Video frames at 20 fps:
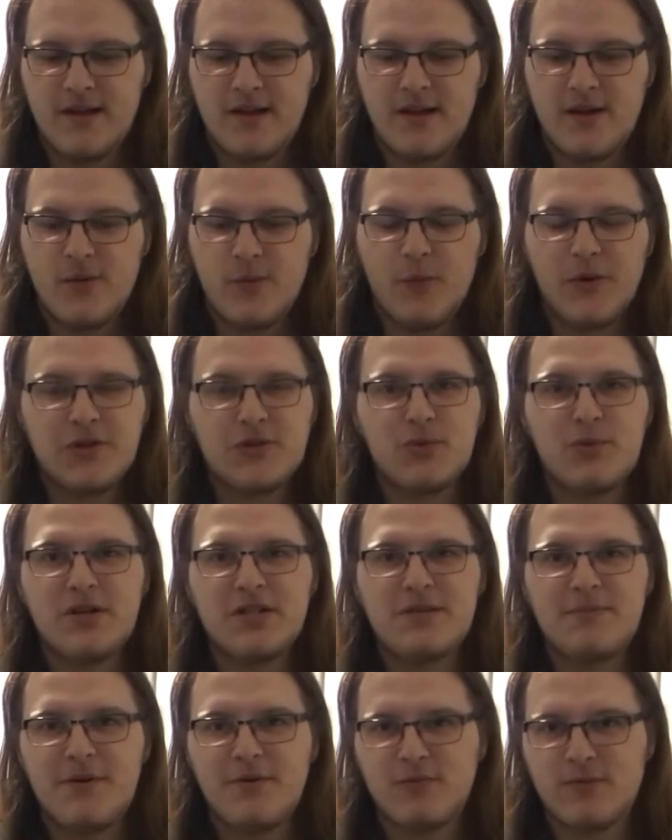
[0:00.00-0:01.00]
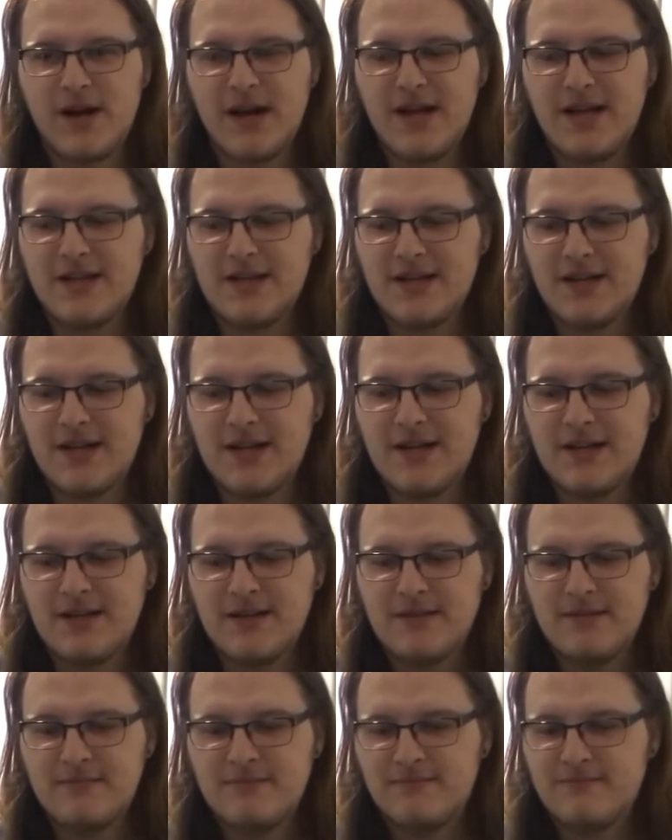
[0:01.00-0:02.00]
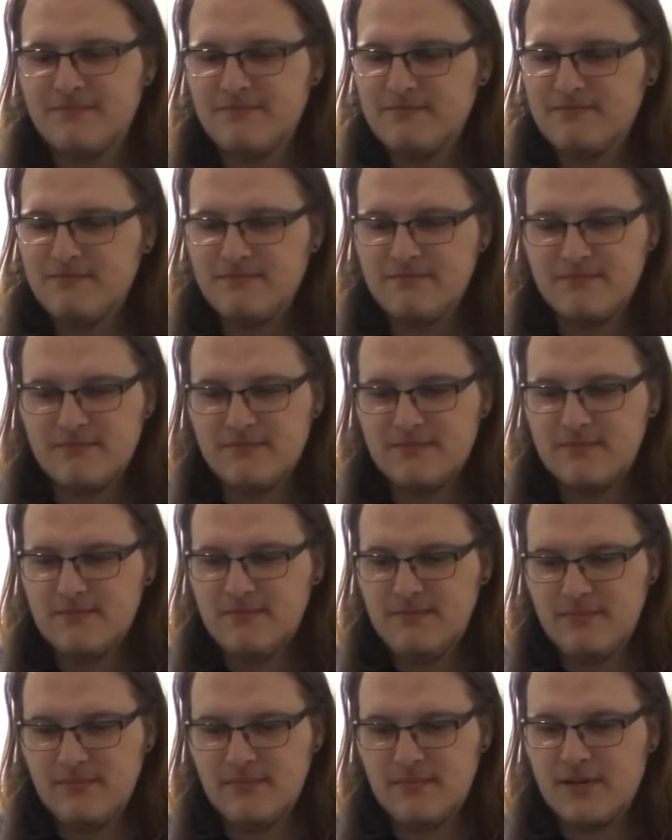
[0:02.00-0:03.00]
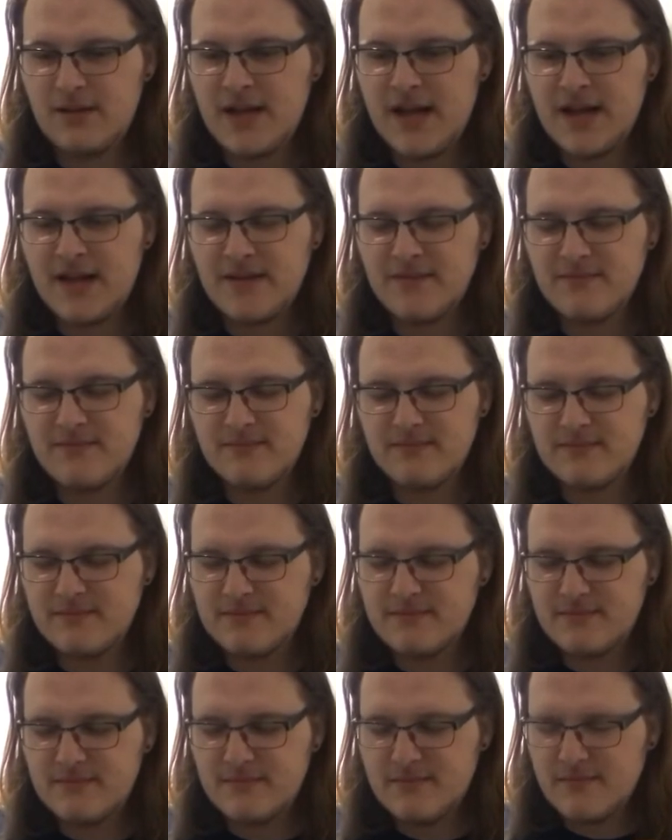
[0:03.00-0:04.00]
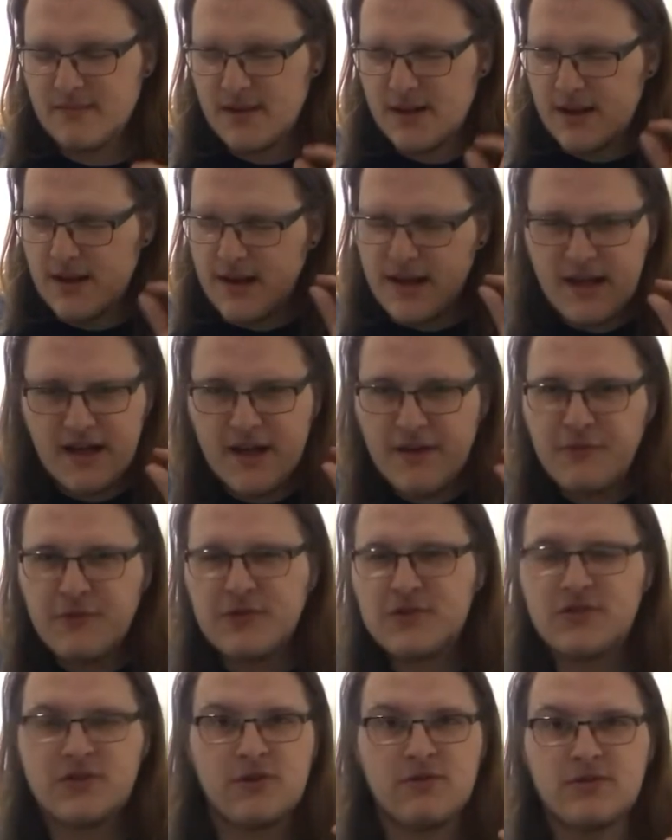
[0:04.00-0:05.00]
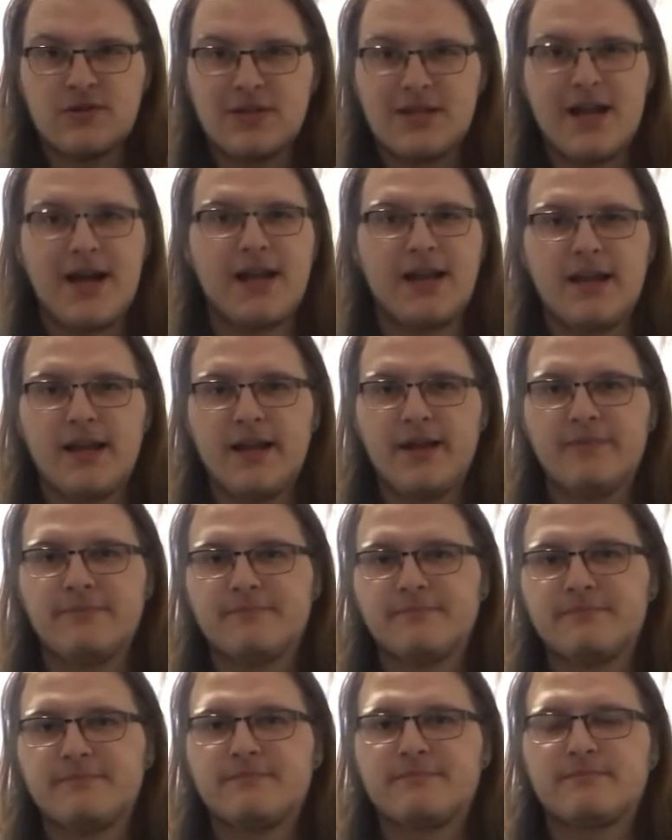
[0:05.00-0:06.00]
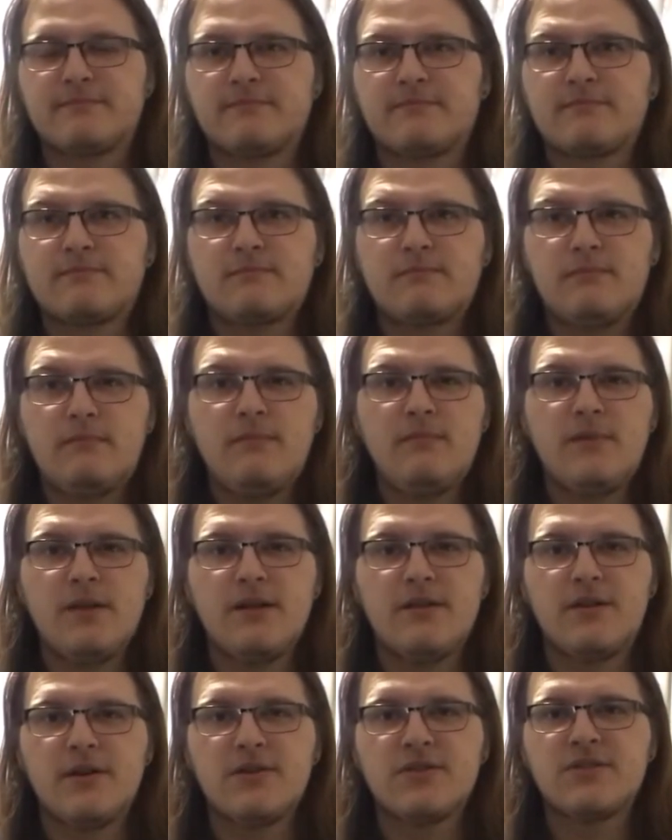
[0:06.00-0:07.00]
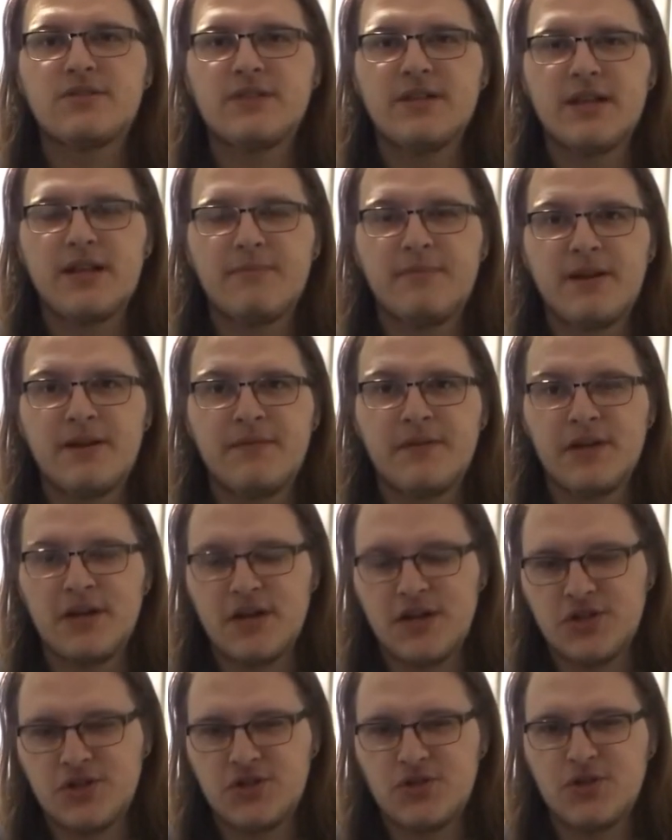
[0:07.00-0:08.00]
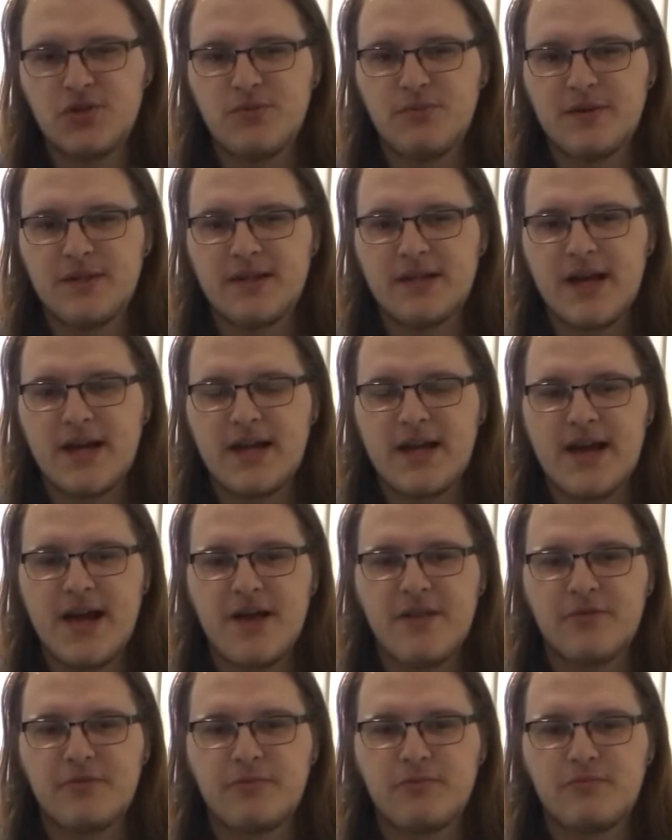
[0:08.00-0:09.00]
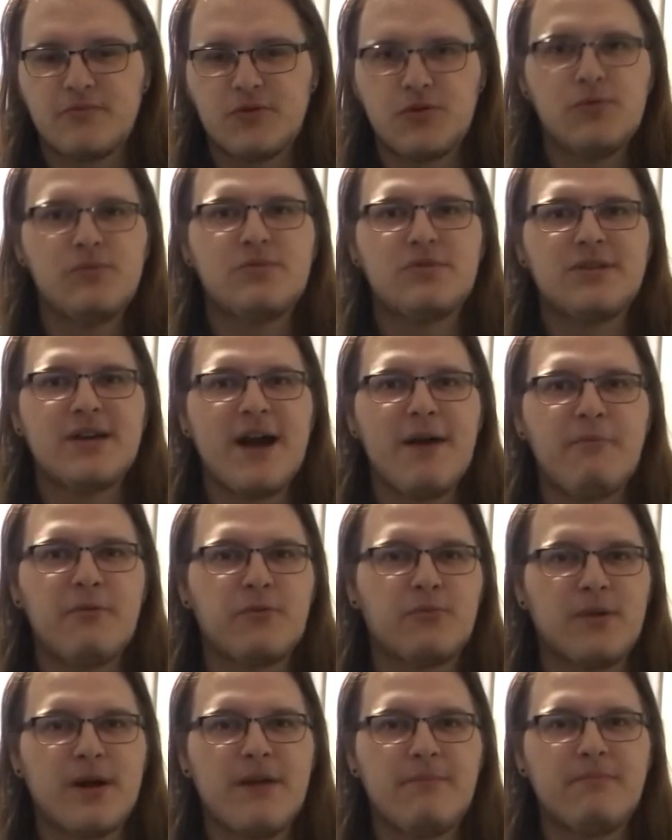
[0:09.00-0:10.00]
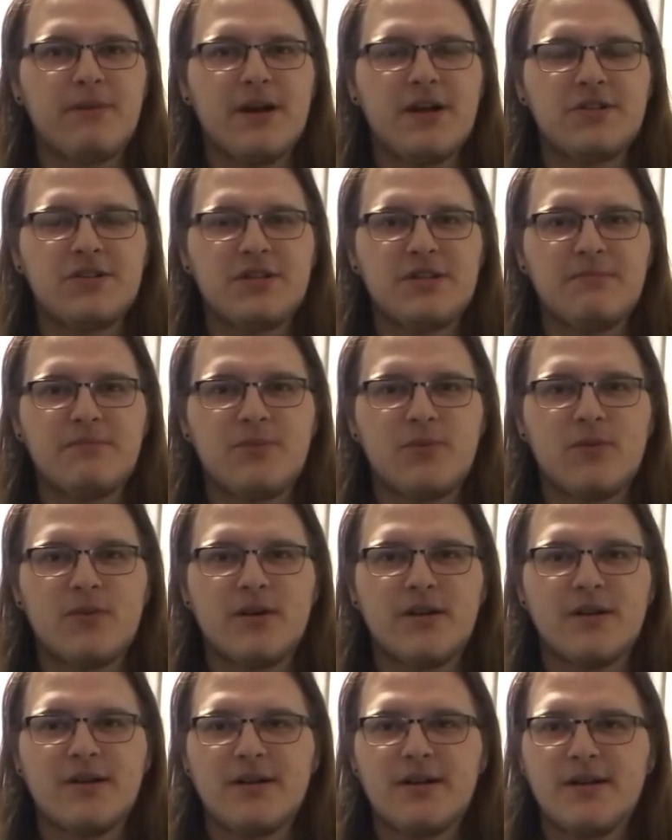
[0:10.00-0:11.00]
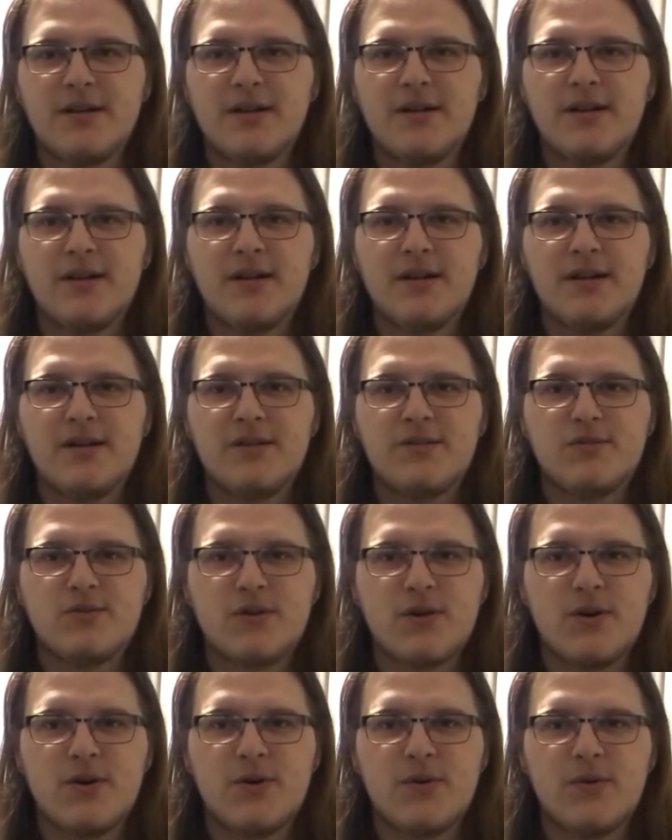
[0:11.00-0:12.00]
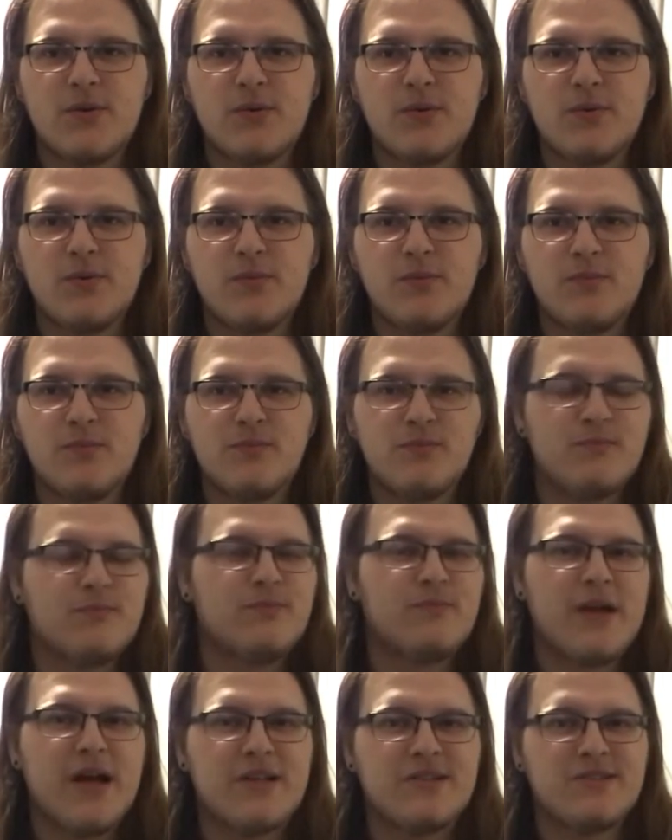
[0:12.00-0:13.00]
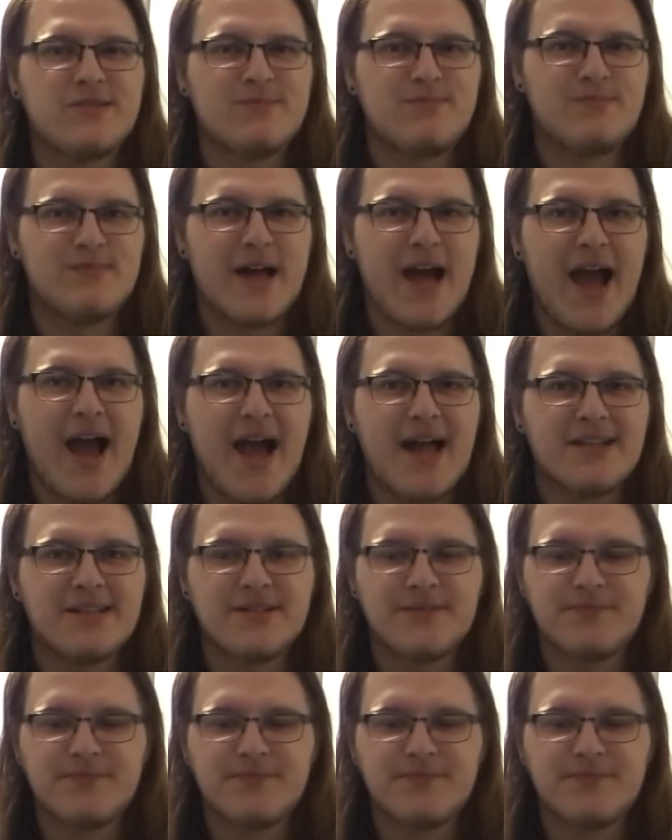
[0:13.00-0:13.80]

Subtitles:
120s have been reined in, like, ever so slightly. There's still a bit of an issue, but they can't two-tap with Rampage anymore. So, that's that.